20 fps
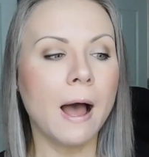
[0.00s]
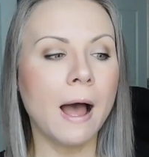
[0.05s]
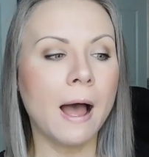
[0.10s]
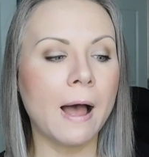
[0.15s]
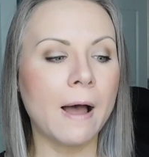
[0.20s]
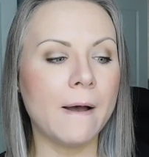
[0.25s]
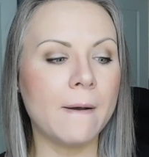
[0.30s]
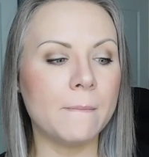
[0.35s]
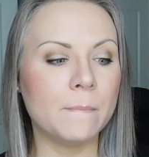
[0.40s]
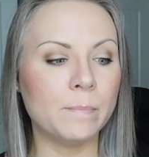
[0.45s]

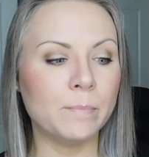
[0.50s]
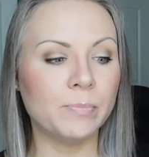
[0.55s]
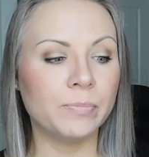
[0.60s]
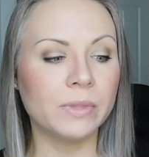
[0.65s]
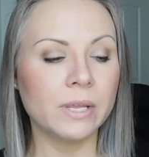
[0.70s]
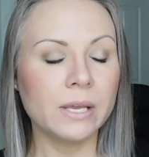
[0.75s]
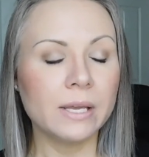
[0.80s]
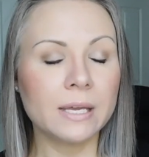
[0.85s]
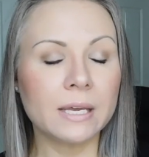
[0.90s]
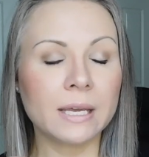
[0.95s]
Um,
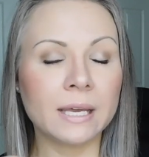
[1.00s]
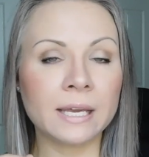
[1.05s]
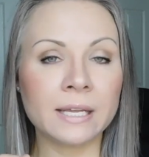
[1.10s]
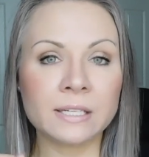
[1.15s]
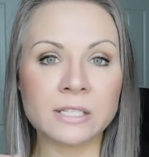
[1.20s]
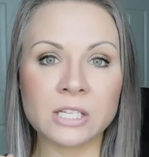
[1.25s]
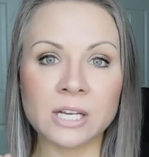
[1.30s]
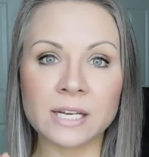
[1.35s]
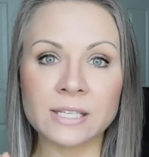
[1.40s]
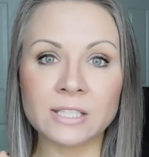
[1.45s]

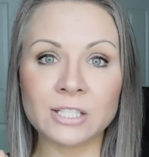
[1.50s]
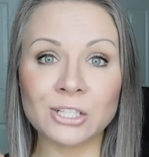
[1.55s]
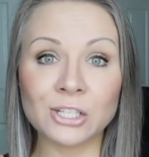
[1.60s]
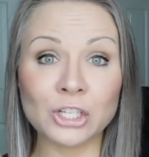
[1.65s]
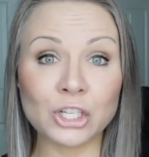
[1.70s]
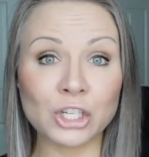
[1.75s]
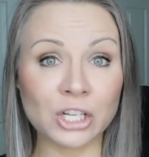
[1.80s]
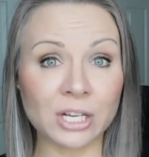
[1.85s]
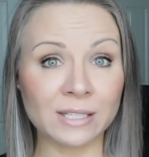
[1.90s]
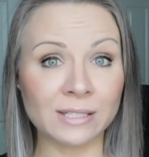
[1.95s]
it does
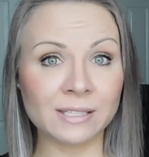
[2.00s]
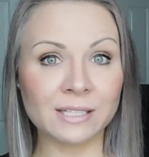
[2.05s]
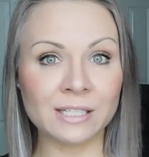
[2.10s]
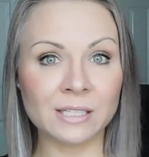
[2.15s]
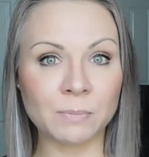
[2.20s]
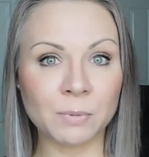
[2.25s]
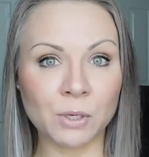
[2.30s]
just as